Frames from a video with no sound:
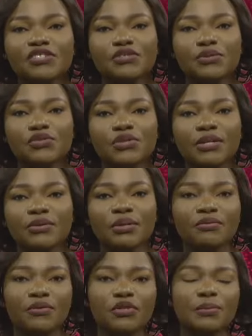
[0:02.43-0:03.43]
The National
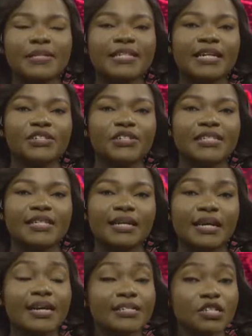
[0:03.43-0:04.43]
Drug Law Enforcement
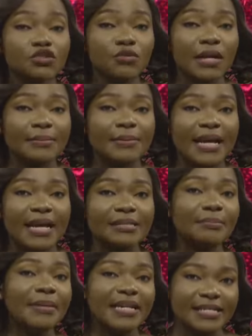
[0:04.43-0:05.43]
Agency has
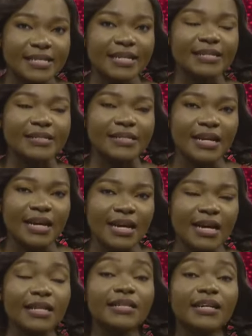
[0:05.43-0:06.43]
described as
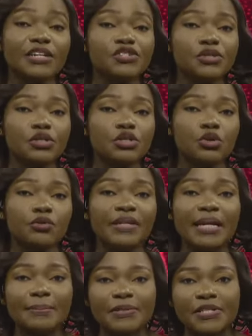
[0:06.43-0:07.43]
baseless
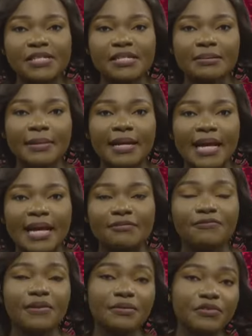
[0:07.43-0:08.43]
allegations of nepotism
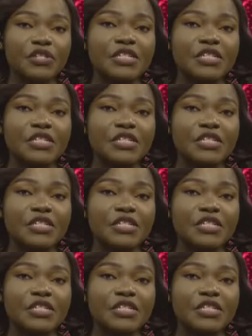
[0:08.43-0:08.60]
and